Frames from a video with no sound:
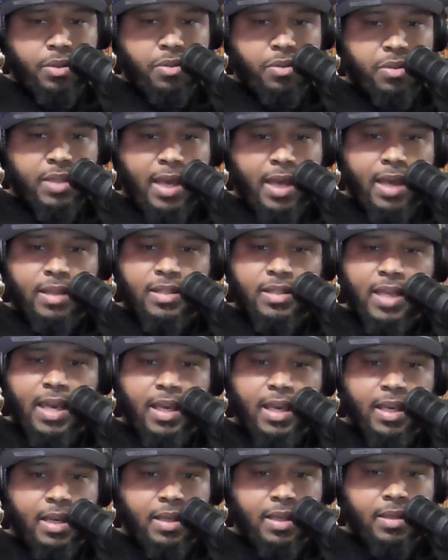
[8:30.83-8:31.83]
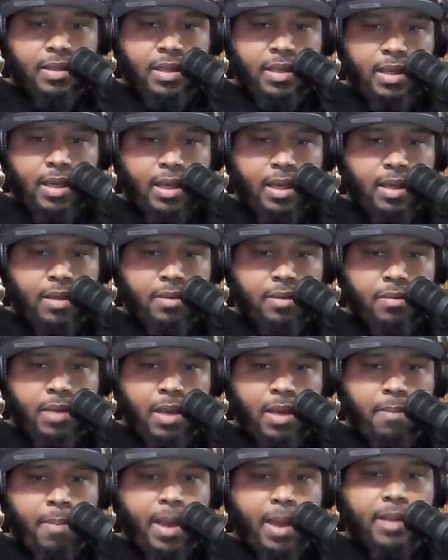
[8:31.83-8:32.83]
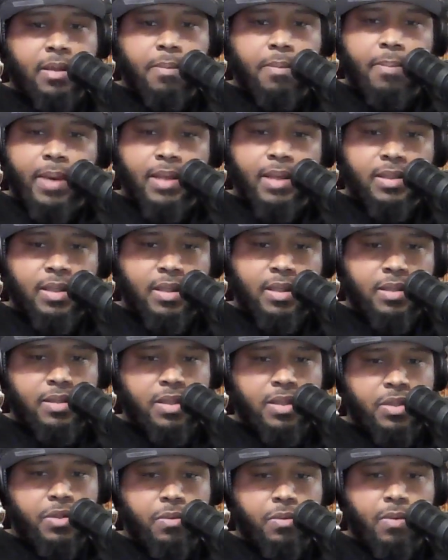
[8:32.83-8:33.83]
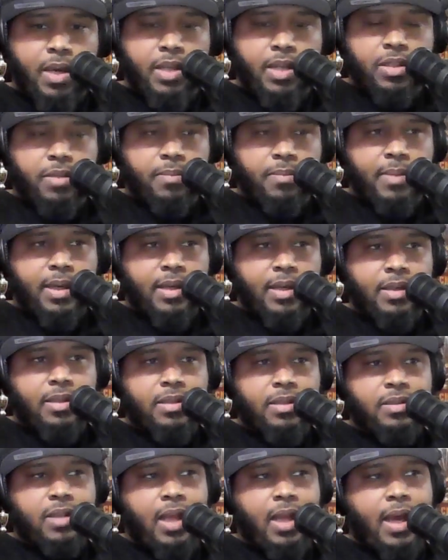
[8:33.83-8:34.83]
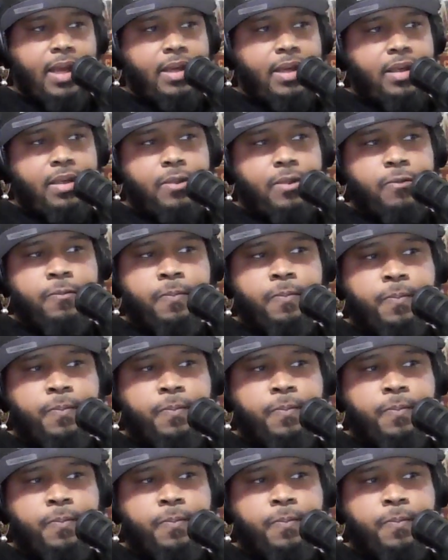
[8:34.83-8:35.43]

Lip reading: you just got to take it and make the best of the situation, man. And it's like,